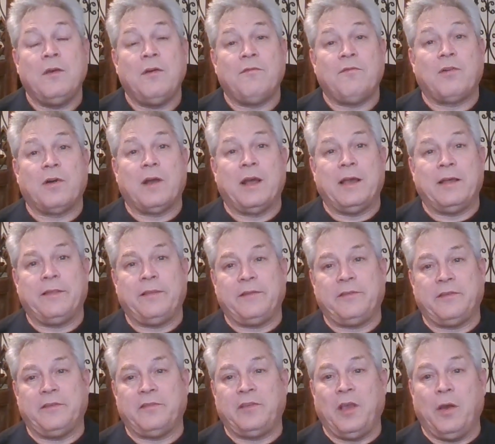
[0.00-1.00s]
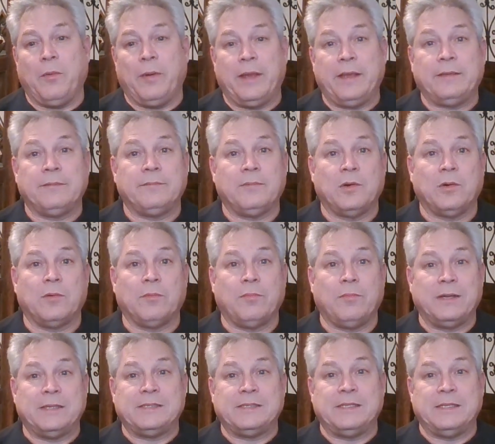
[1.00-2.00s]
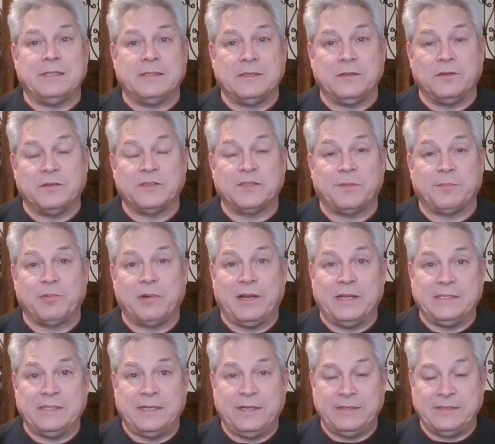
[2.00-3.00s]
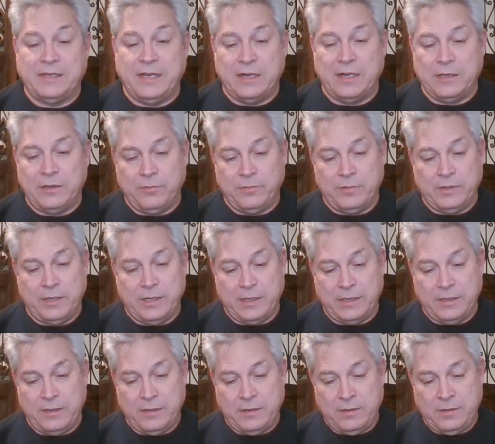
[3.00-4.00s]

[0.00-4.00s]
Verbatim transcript: for how this is going or what's his little surprise that he's got going on.